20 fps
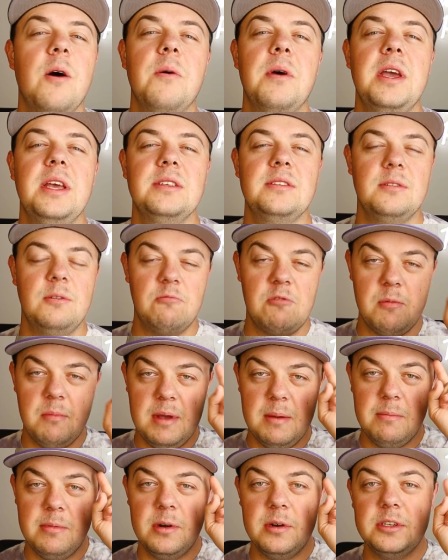always,
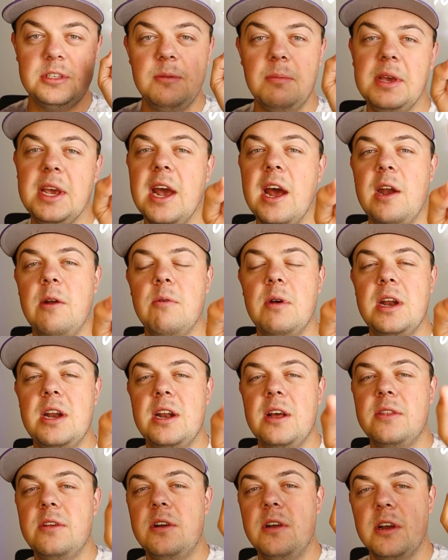remember to be kind to one
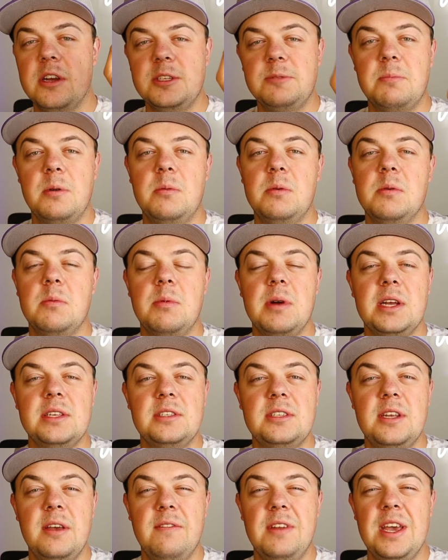another and always promote
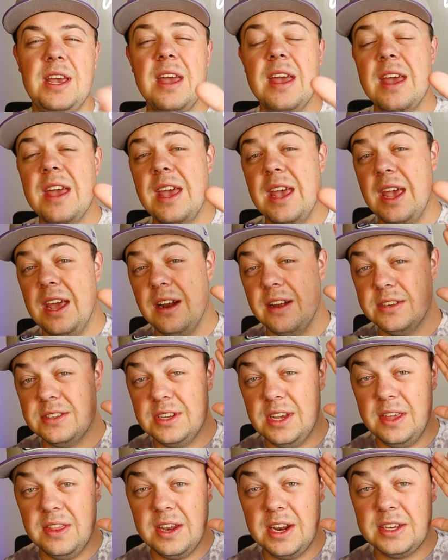positivity, and I'll
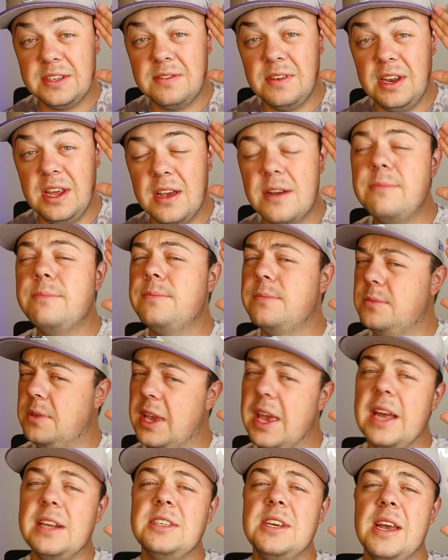see you in the next video. We'll
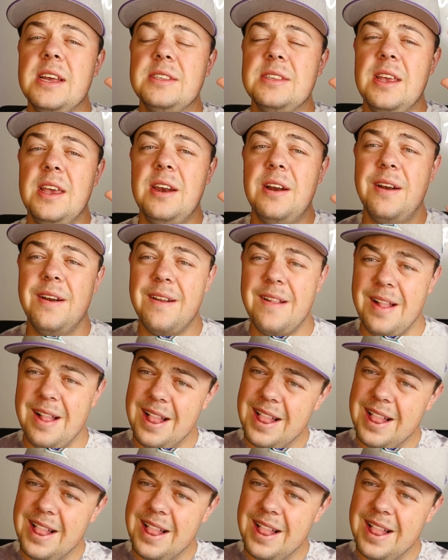catch you guys later.